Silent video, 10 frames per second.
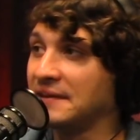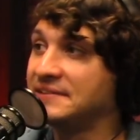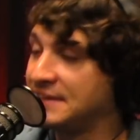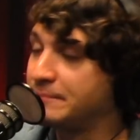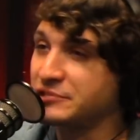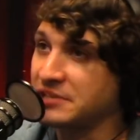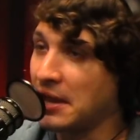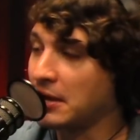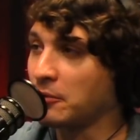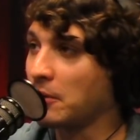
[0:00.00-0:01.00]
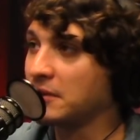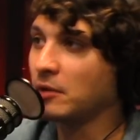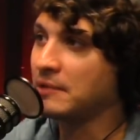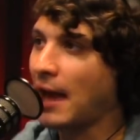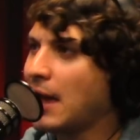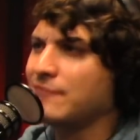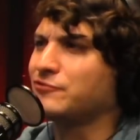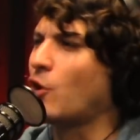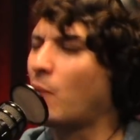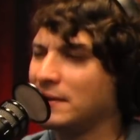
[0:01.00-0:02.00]
deep state. I don't You know, what I mean, I have
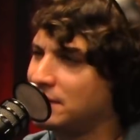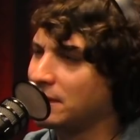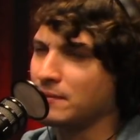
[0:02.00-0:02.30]
no idea